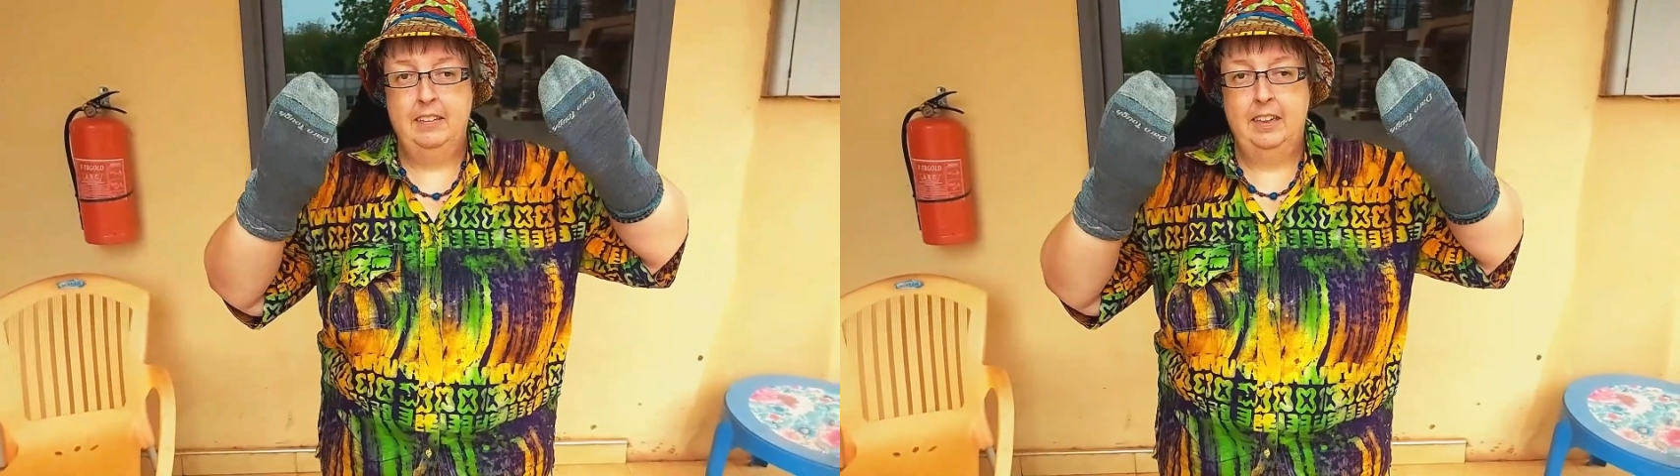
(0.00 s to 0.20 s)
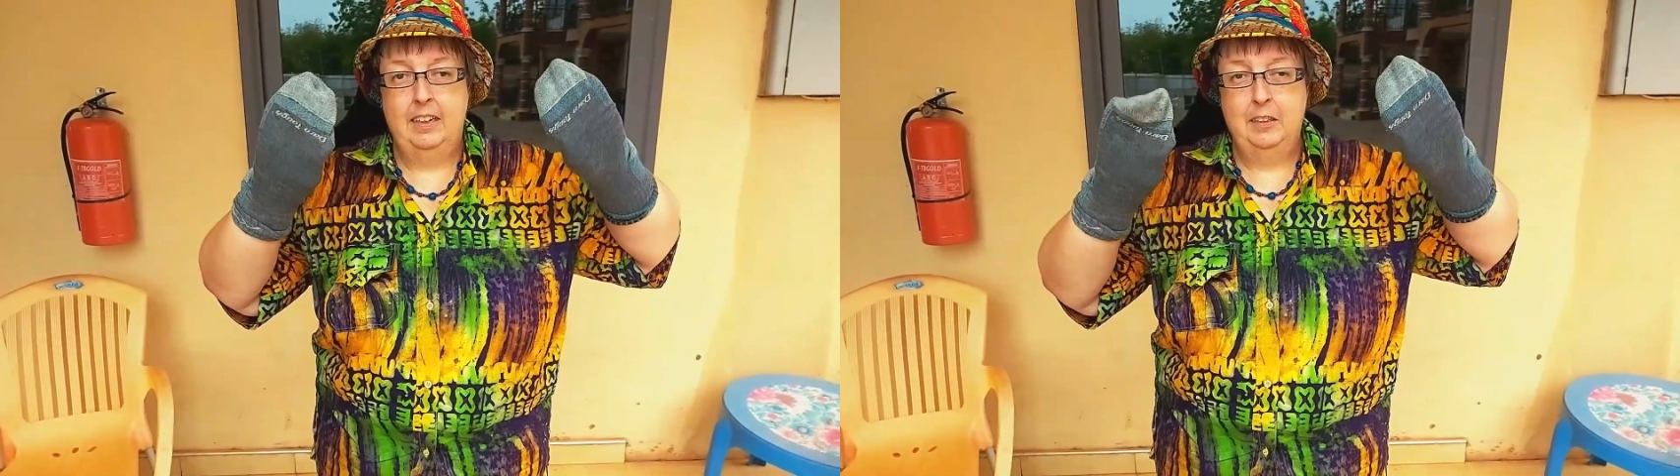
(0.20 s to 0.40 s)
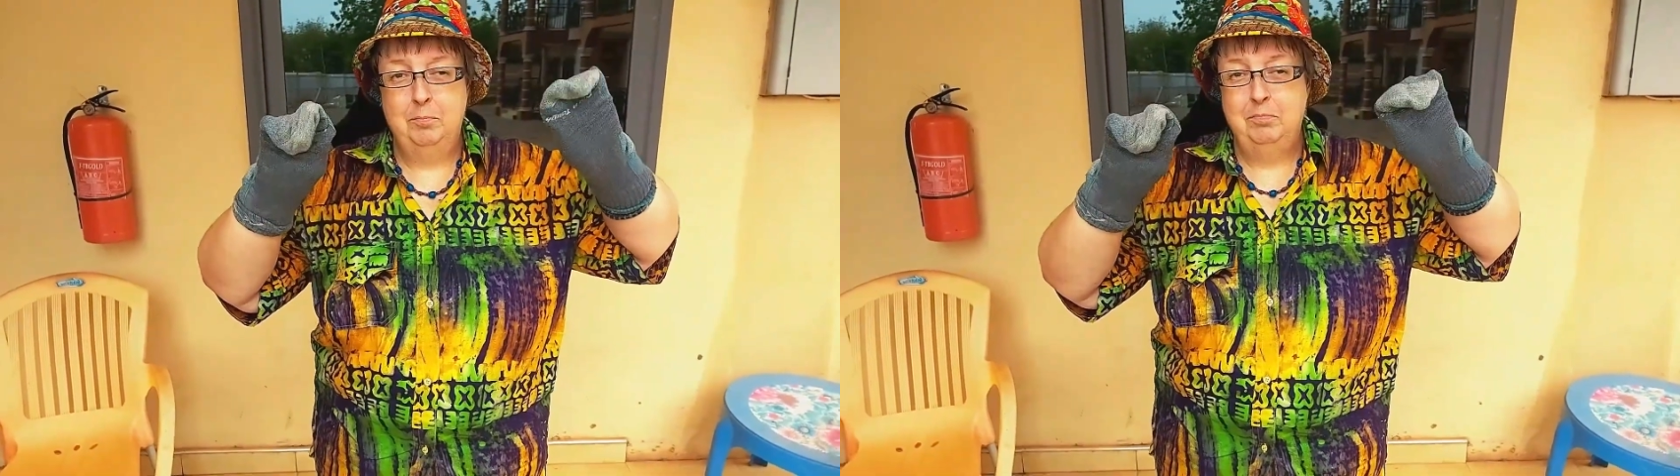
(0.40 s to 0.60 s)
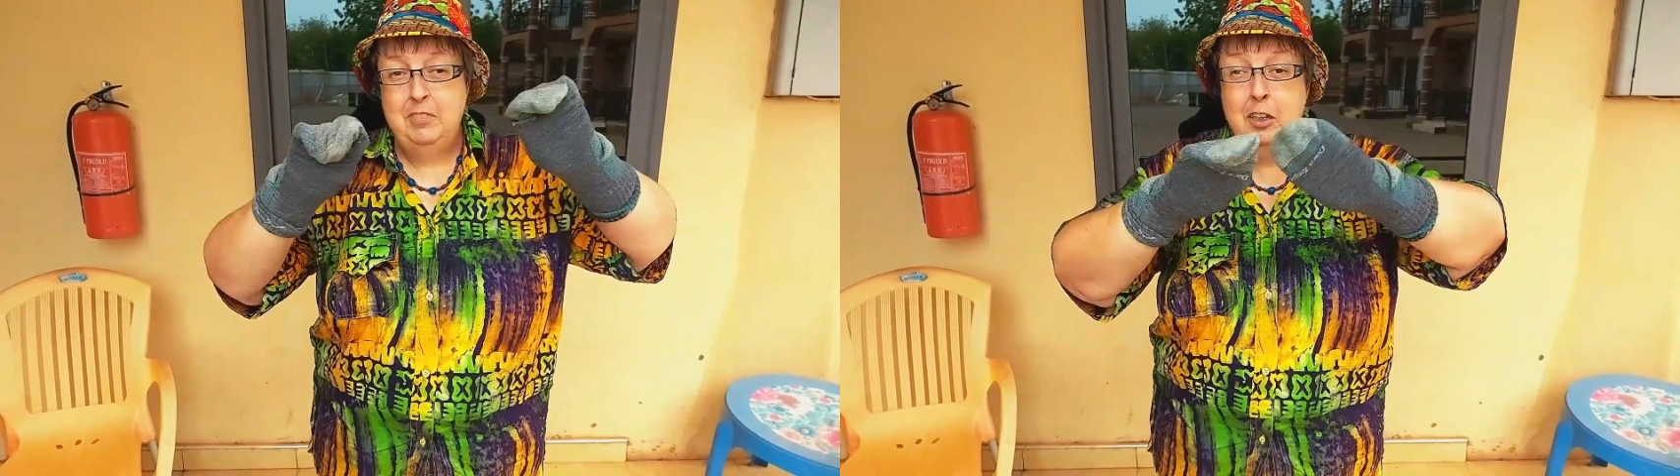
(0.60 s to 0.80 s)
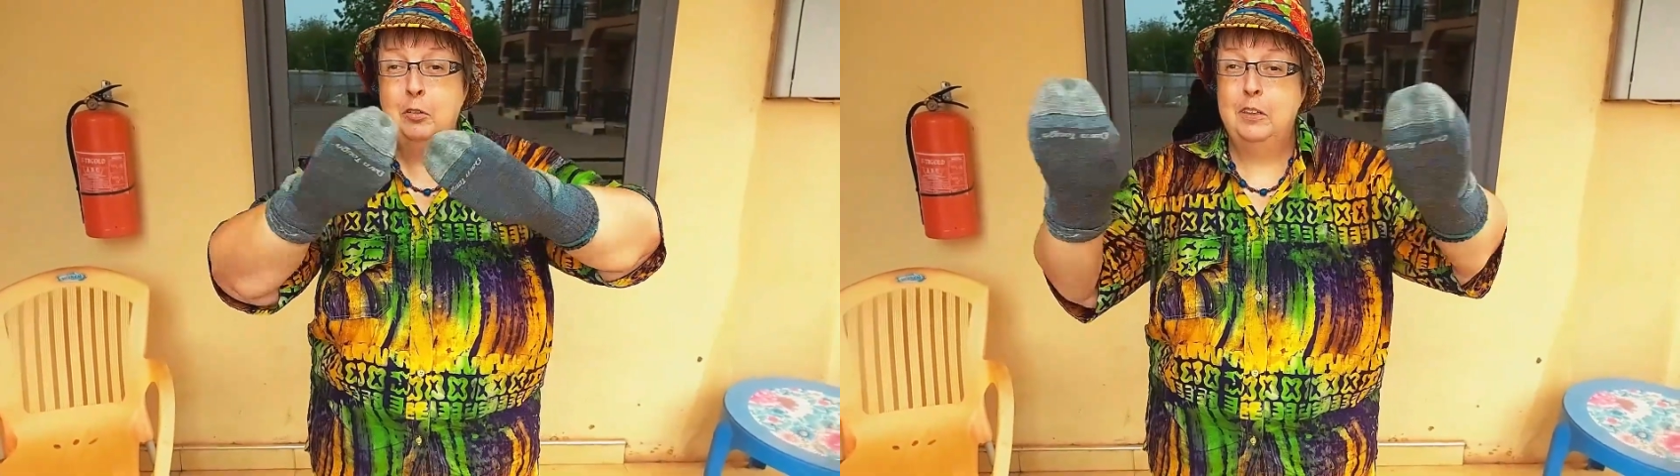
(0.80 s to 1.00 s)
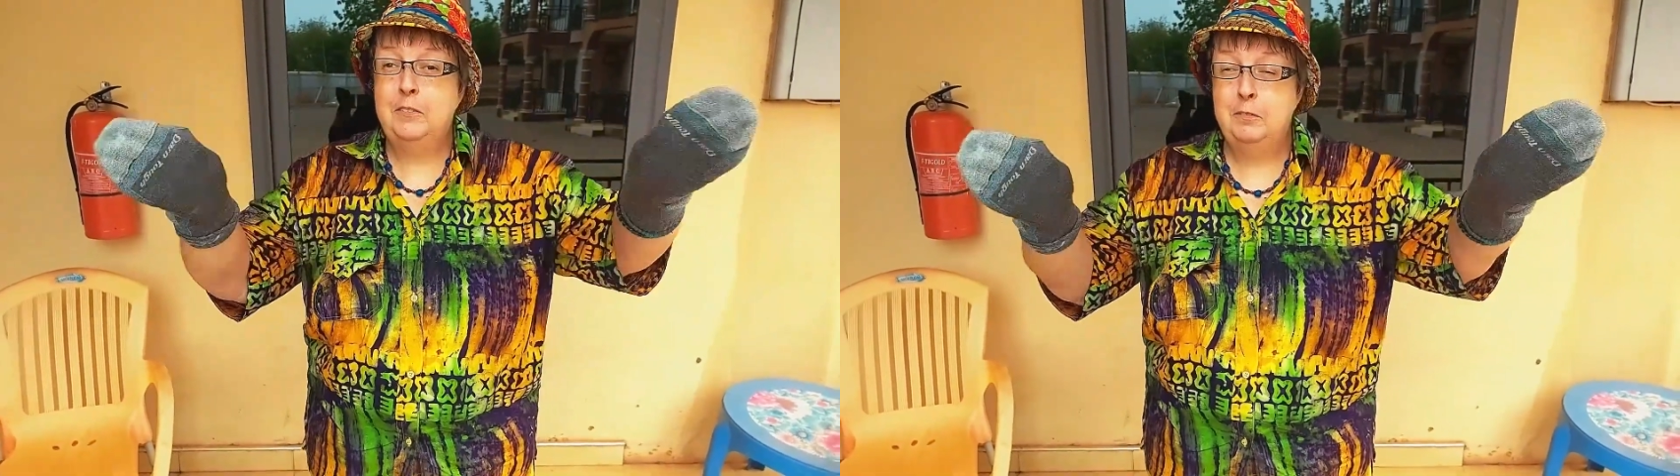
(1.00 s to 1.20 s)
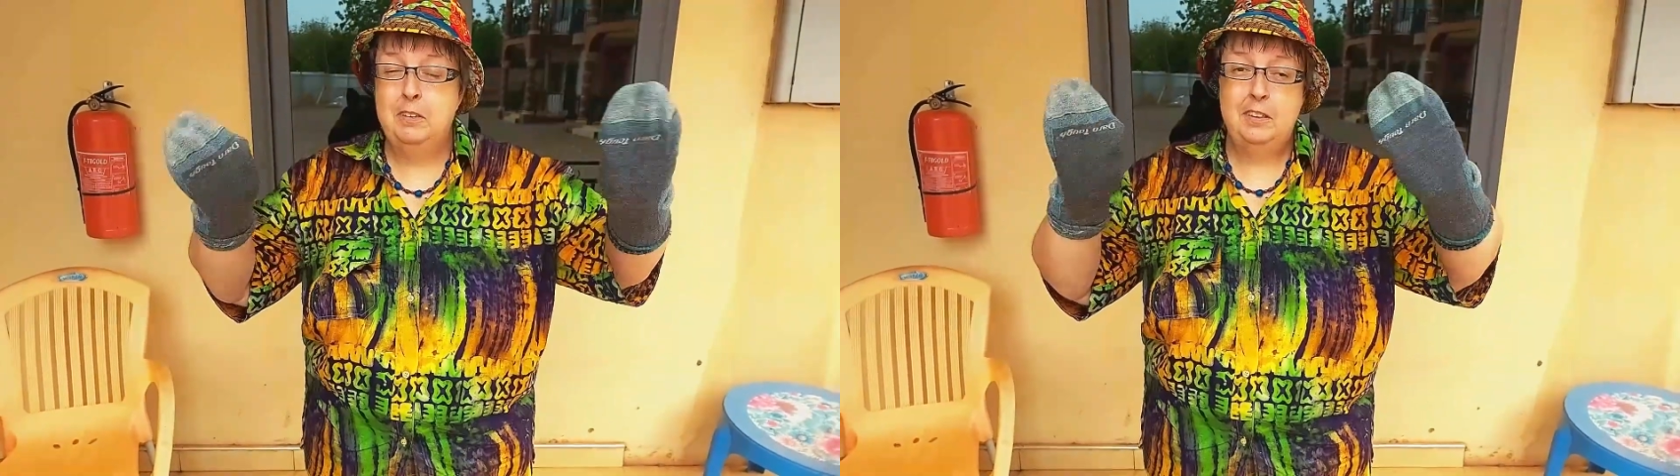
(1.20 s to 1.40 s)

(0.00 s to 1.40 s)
No, if you